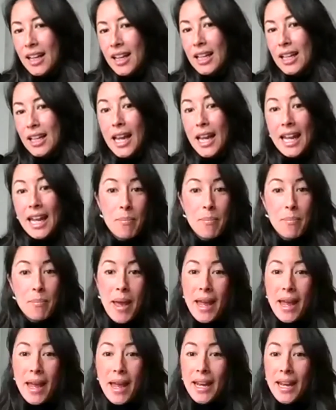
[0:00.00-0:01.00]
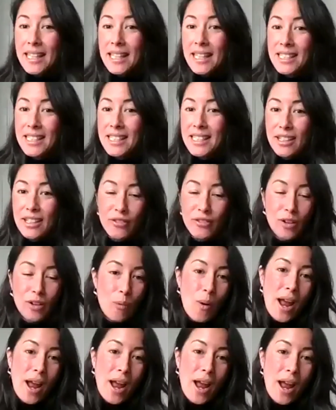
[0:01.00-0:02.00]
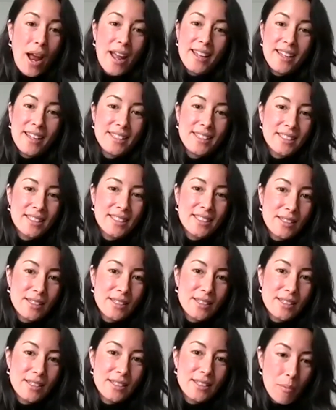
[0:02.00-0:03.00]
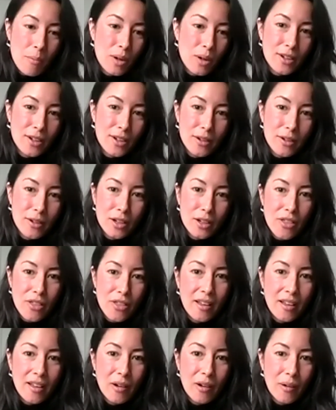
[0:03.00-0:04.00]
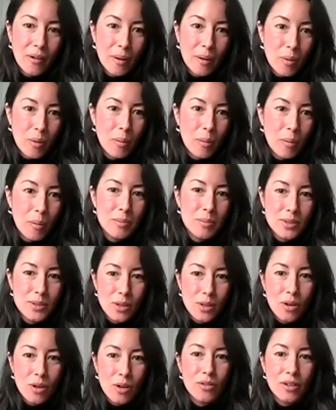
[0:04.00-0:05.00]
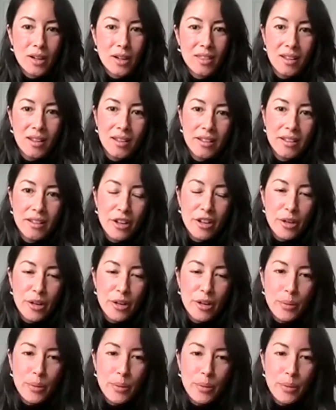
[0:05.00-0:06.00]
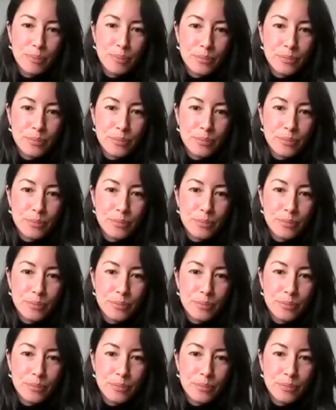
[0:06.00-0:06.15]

in, in many different ways has helped me to become more of a critical thinker and problem solver, I think.